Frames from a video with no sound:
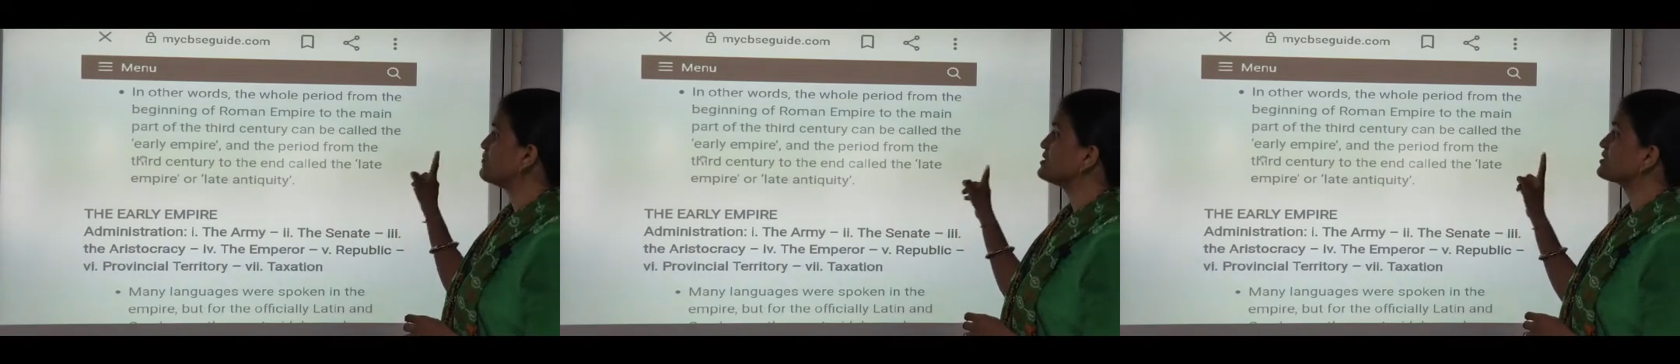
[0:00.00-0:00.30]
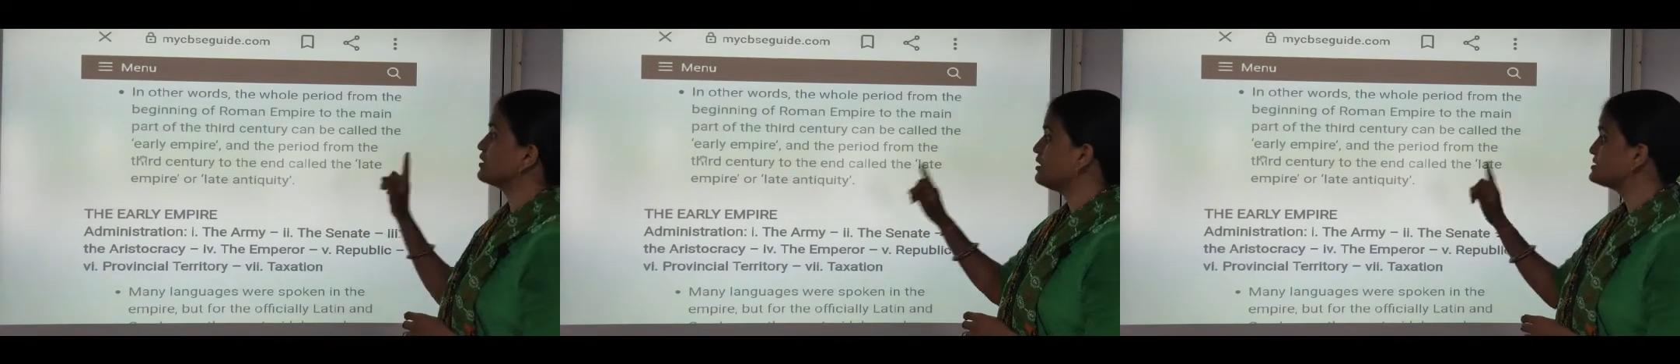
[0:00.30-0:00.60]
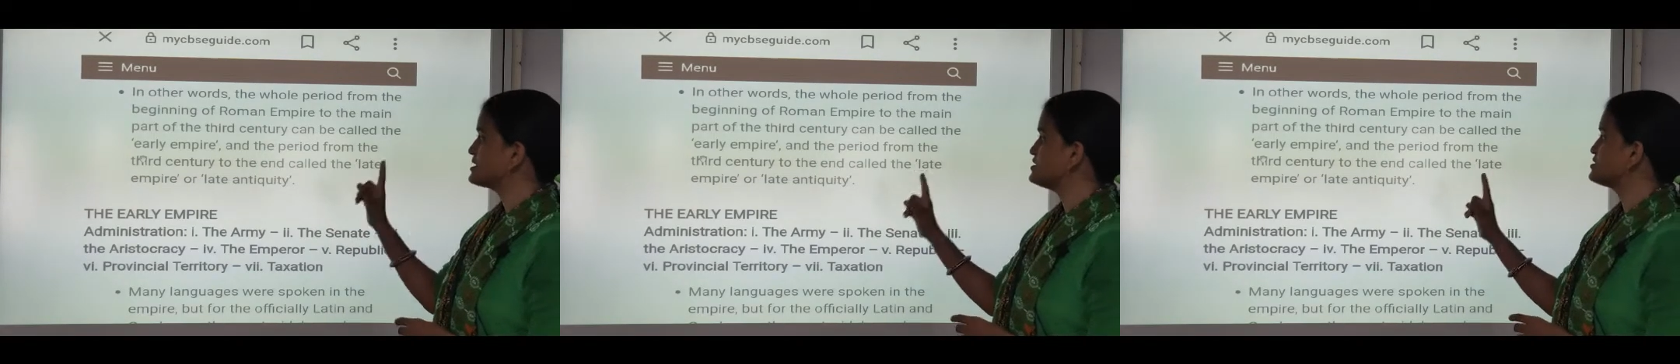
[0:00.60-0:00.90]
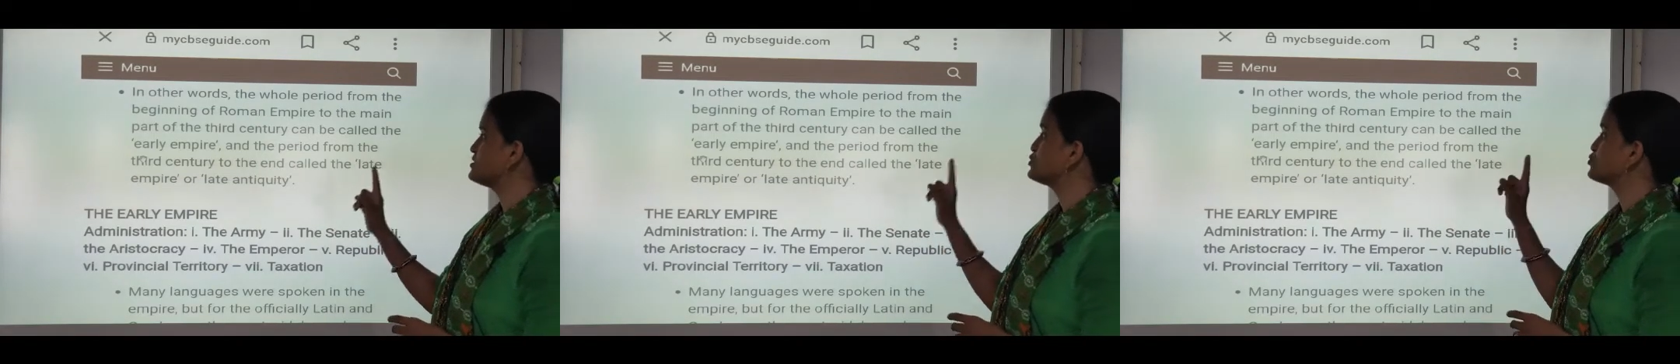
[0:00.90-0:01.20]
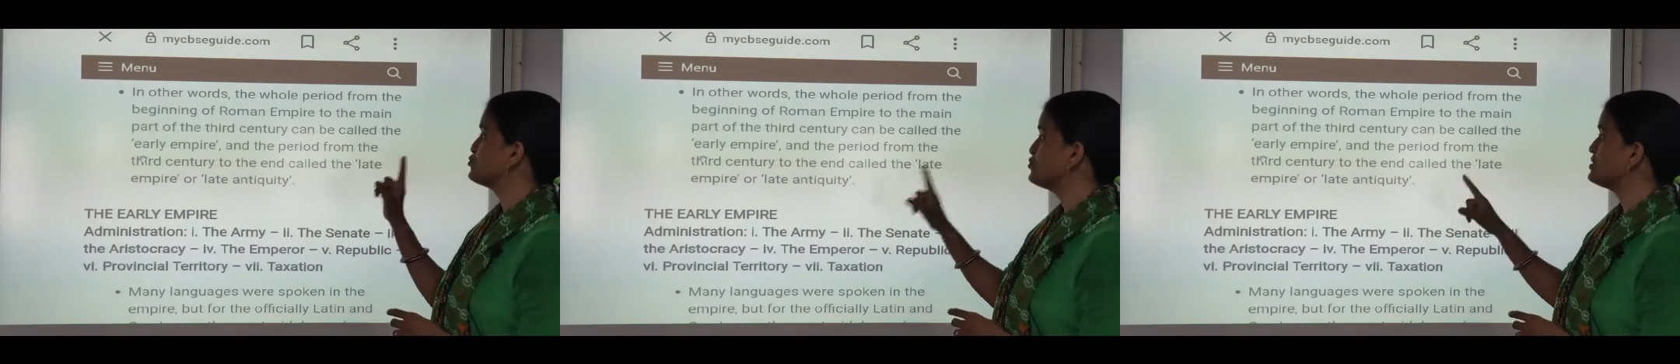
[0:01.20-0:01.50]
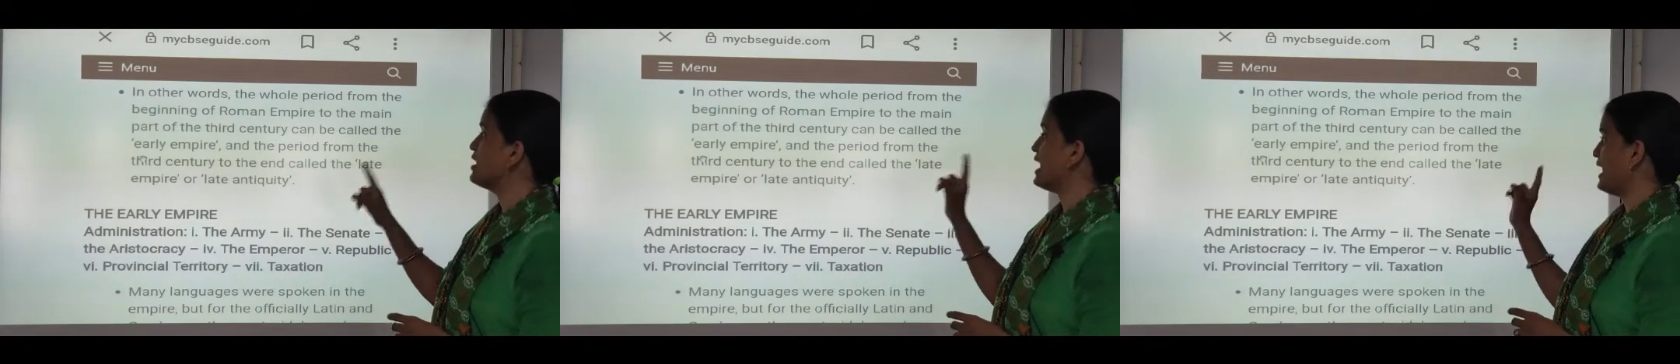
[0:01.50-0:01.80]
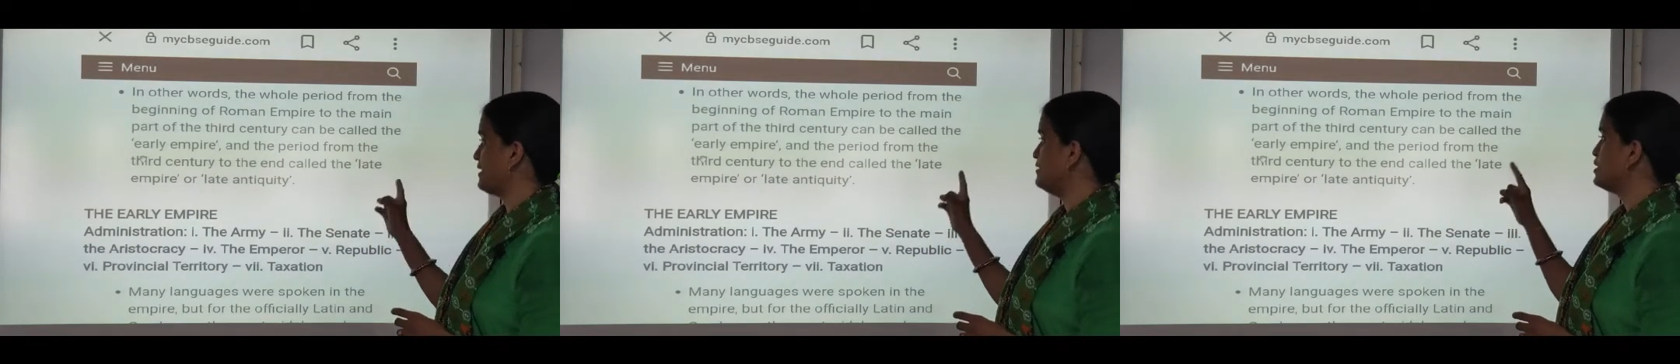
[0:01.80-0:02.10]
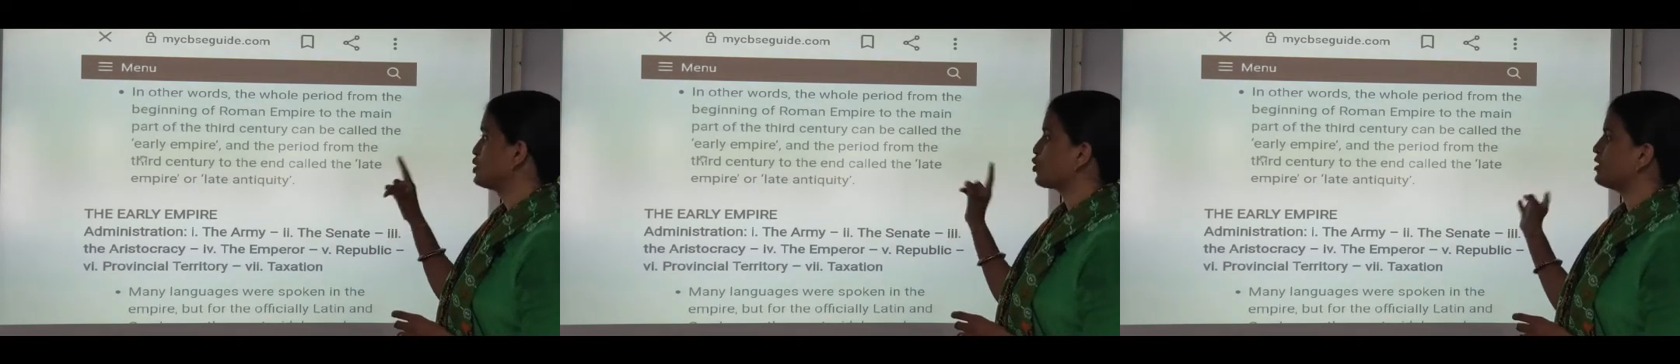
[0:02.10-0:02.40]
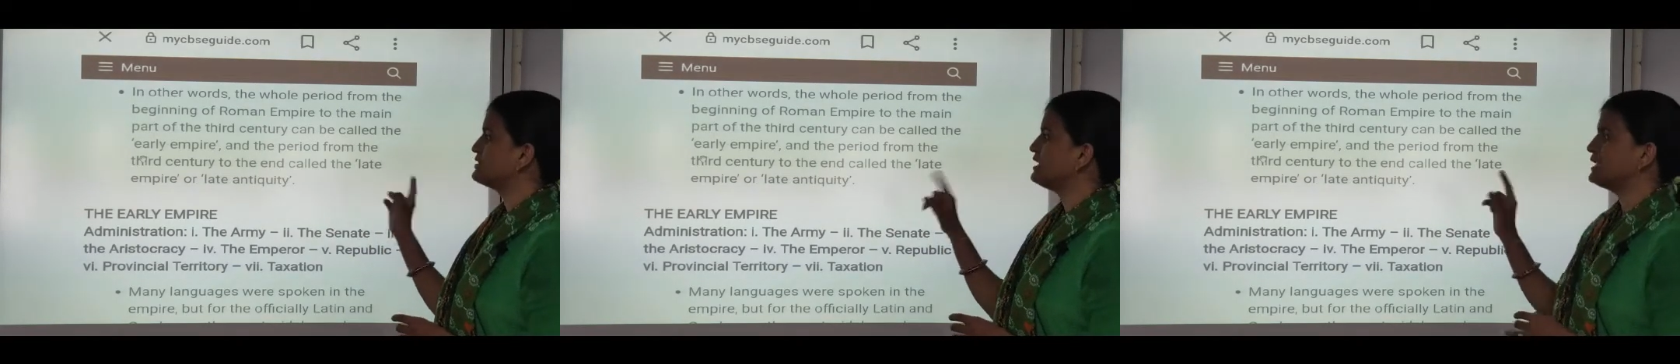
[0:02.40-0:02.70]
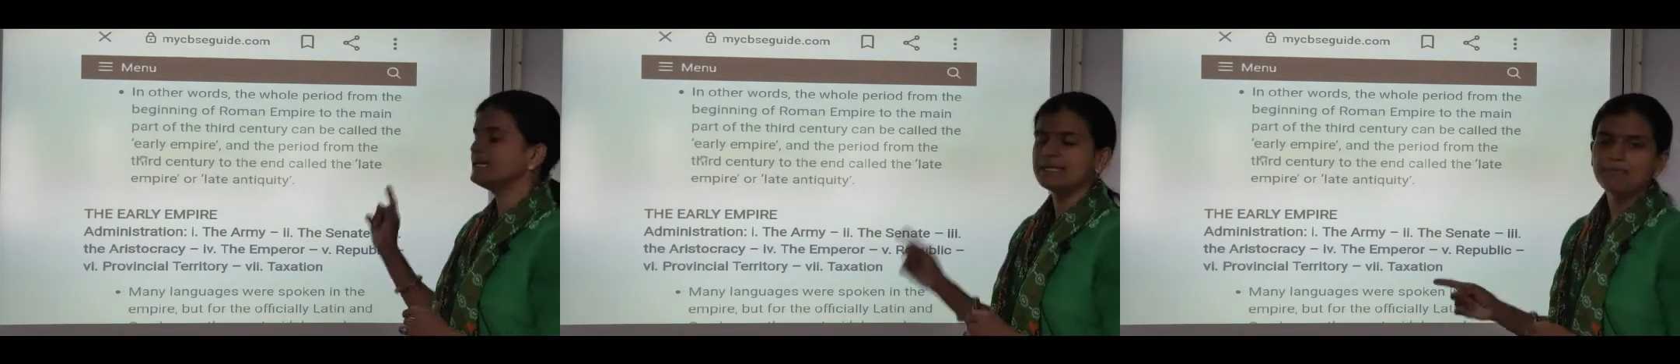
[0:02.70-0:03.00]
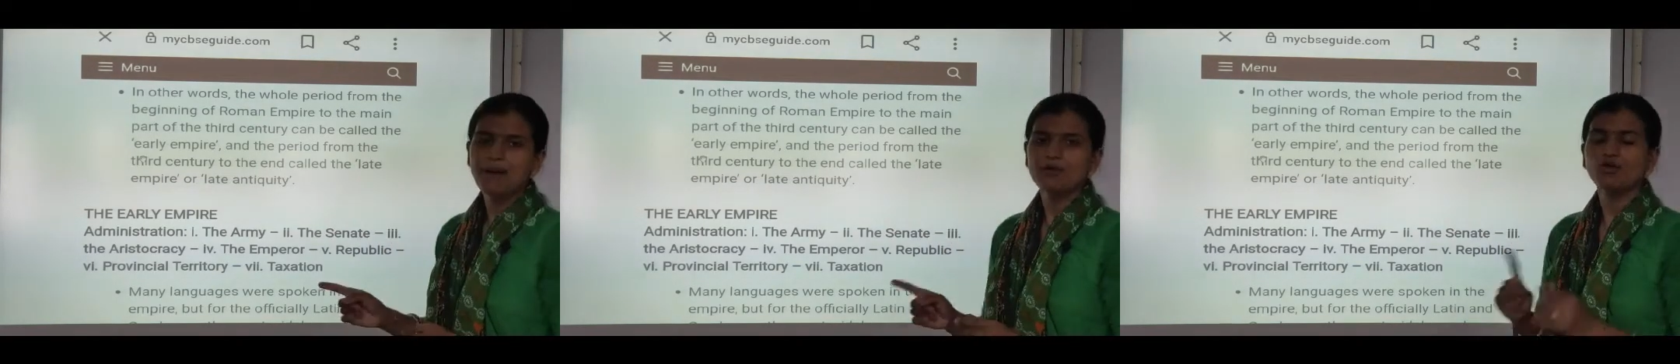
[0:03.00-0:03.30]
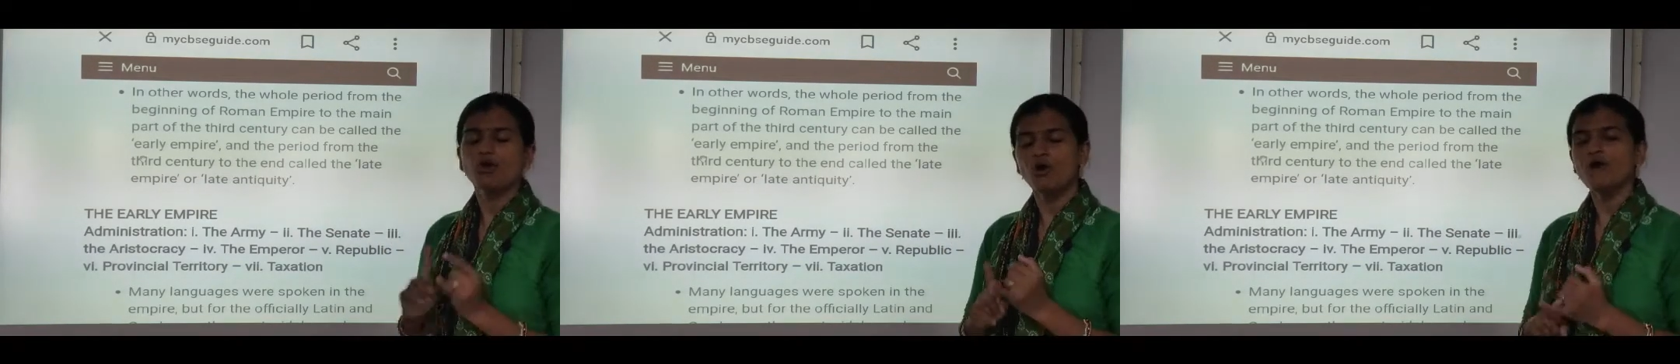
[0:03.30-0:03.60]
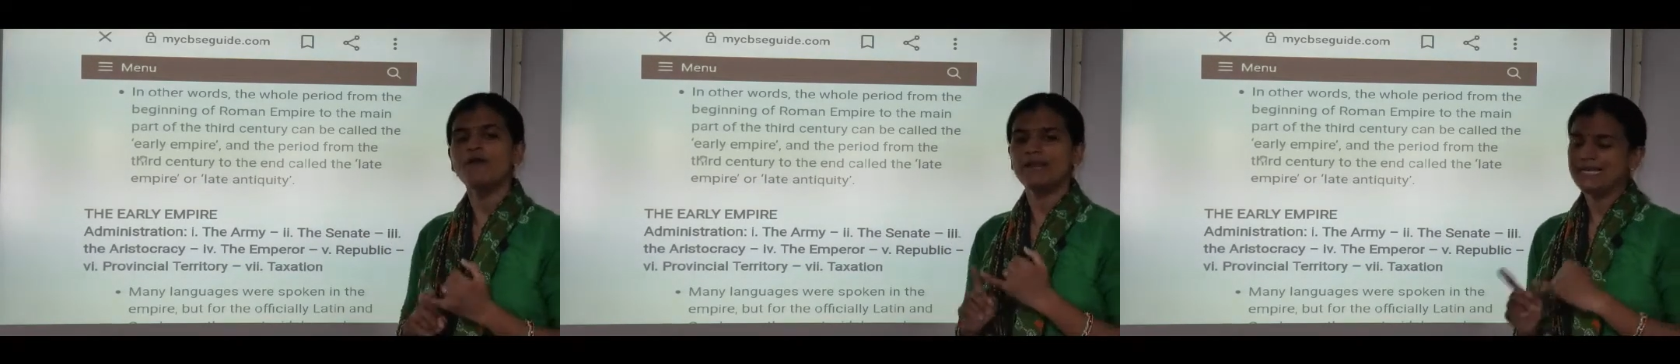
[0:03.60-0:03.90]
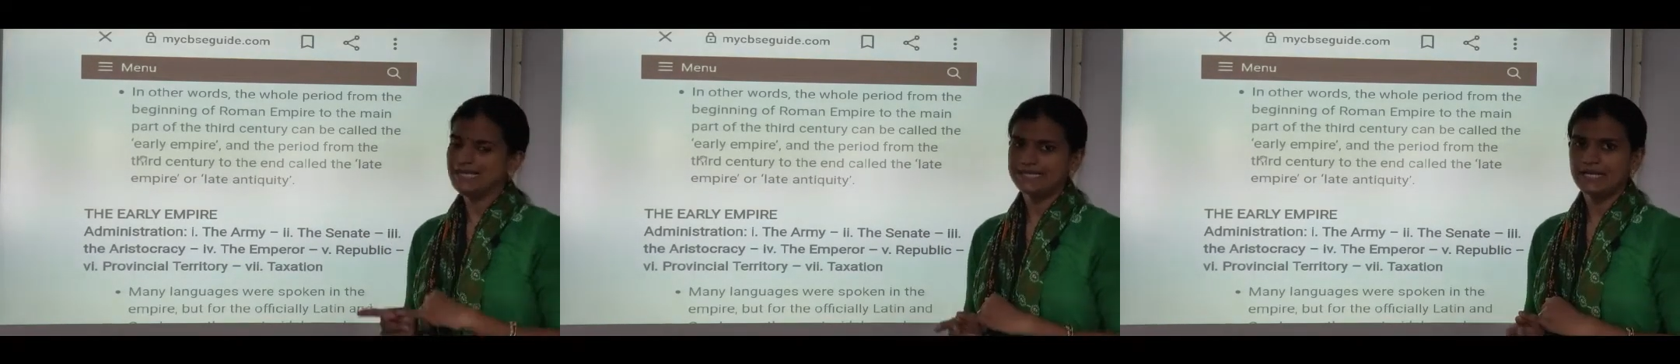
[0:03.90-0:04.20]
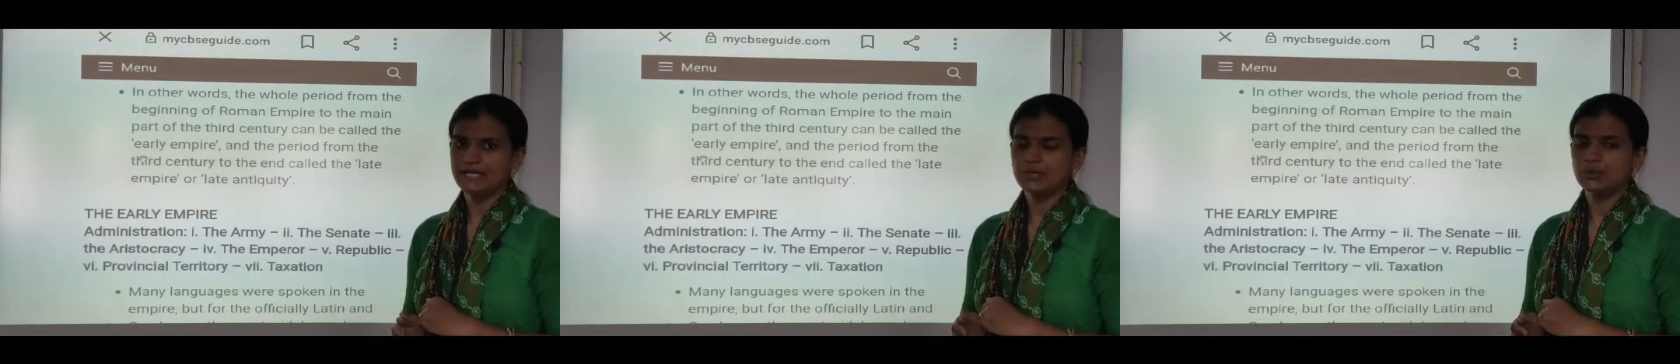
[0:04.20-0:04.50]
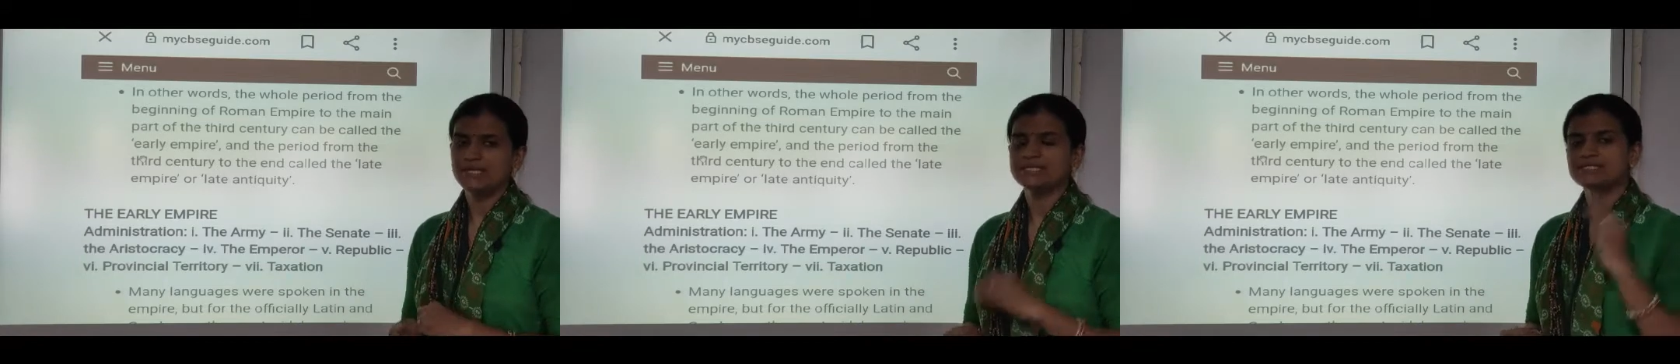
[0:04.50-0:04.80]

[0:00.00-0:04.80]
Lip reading: from the 3rd century to the end called the late empire or late antiquity.